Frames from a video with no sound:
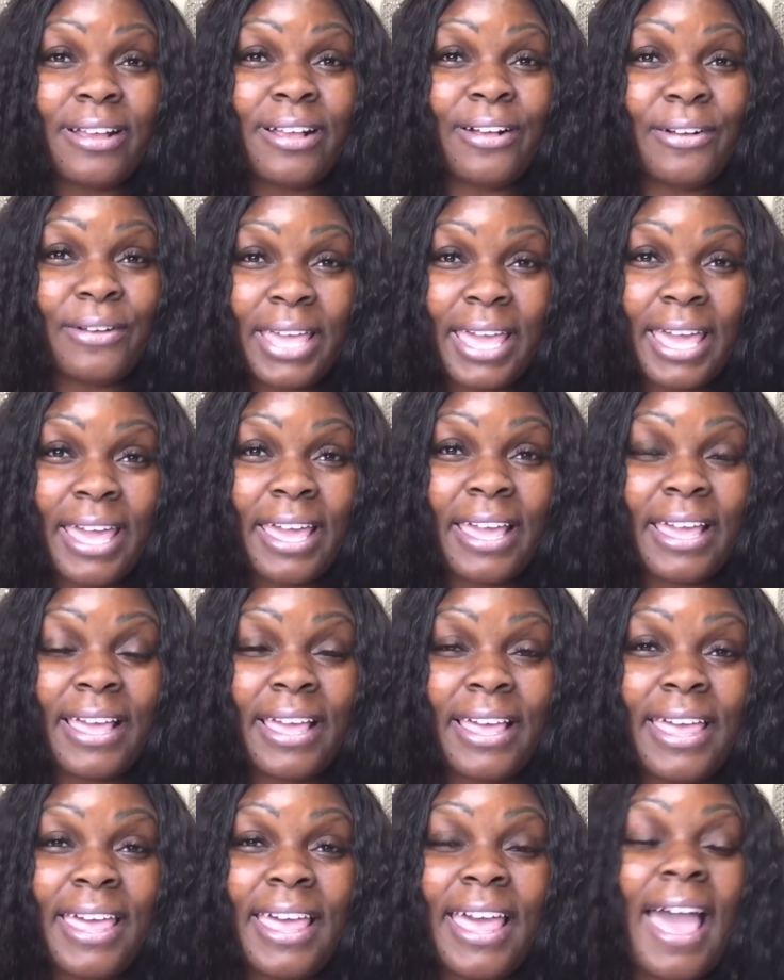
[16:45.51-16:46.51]
Okay?
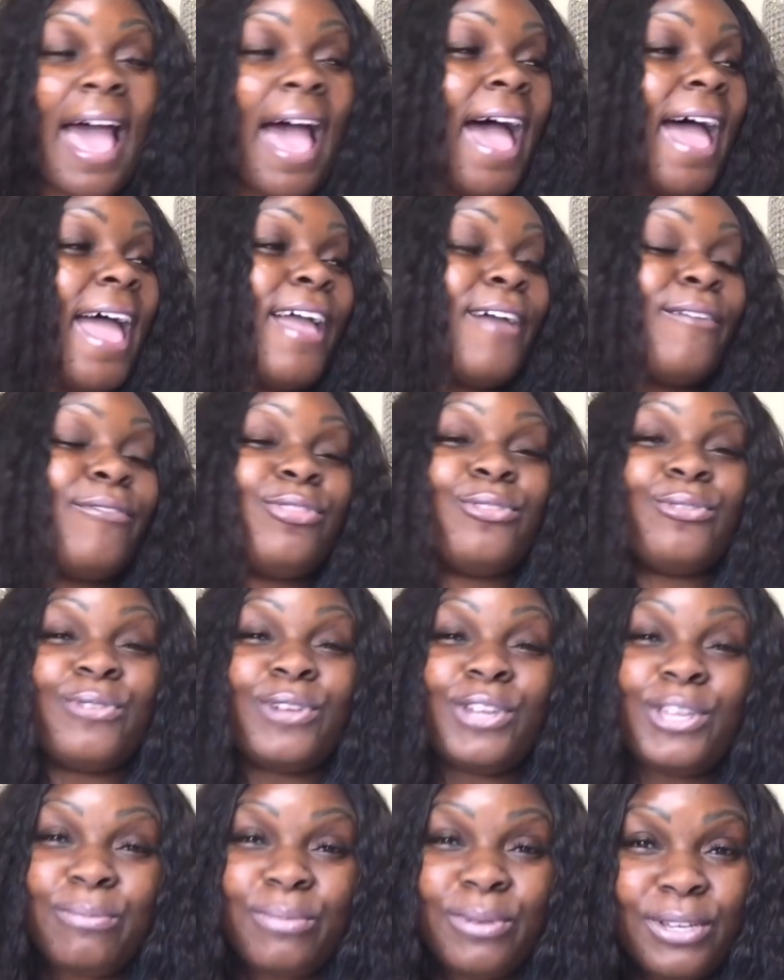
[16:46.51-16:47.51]
I have
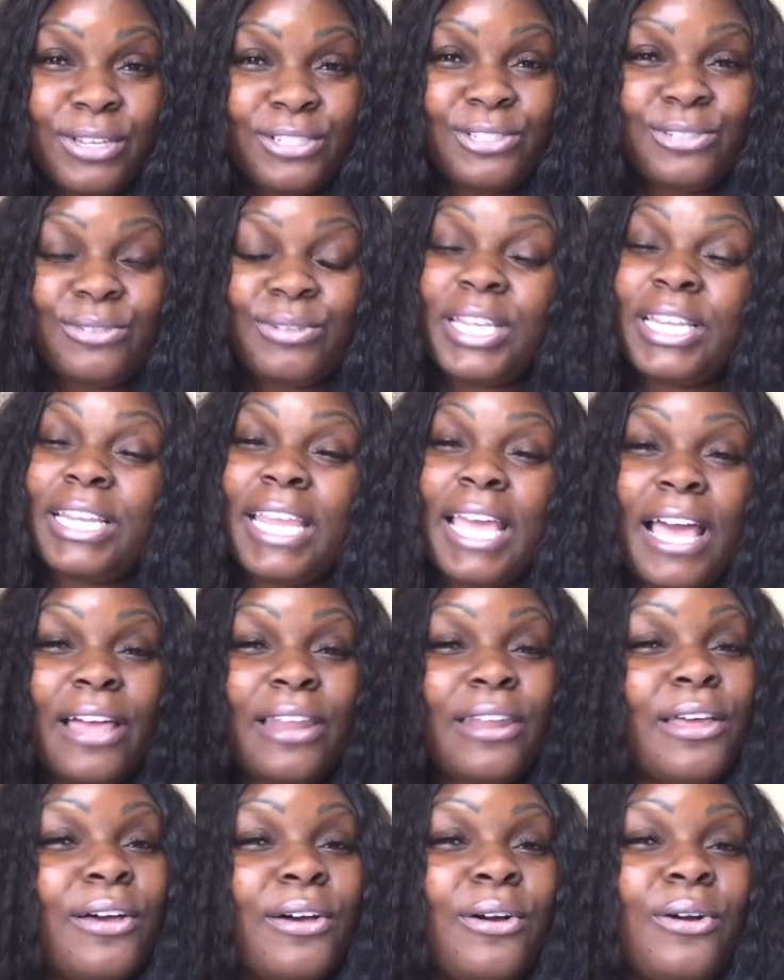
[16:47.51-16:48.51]
three books you can
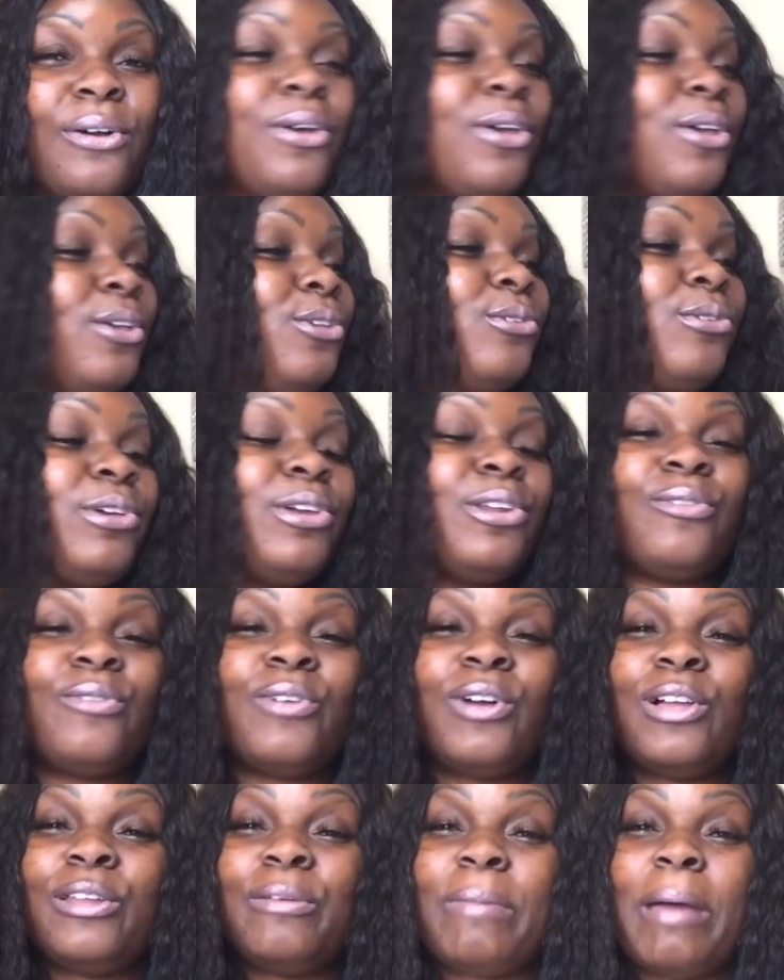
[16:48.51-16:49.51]
download. You can
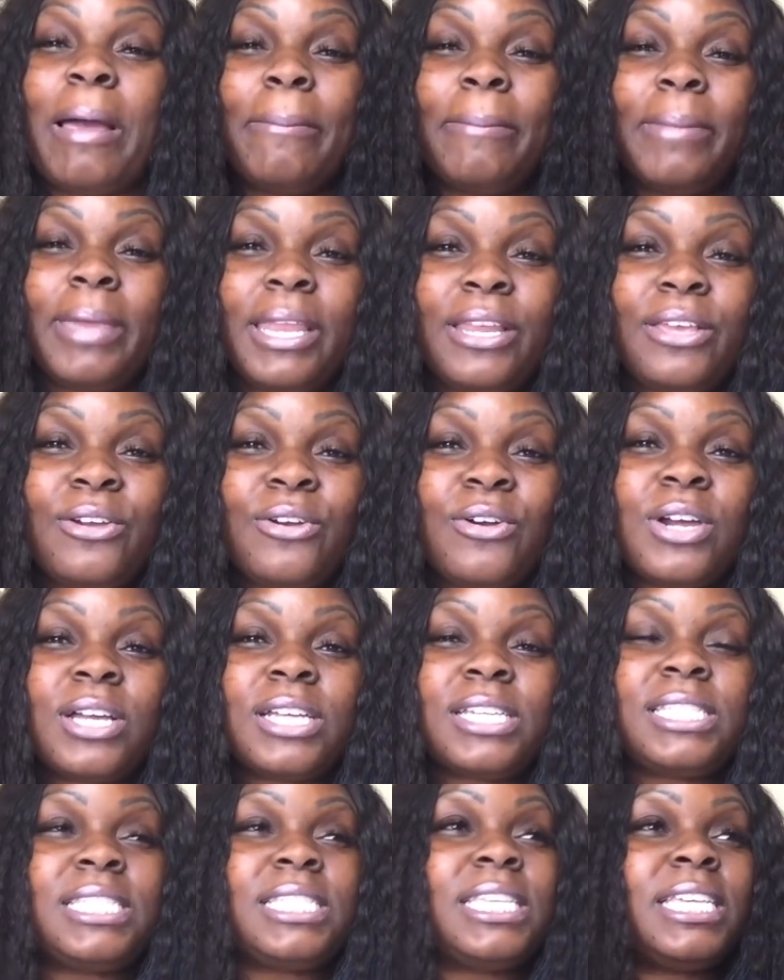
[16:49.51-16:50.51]
enroll in my mini
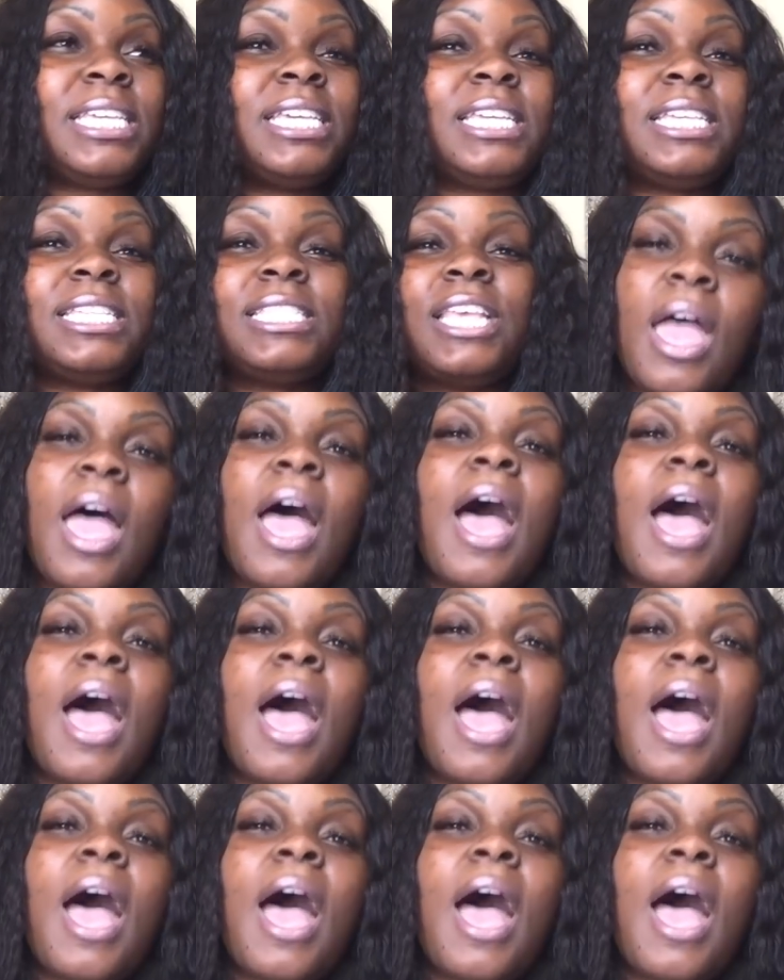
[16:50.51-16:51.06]
courses.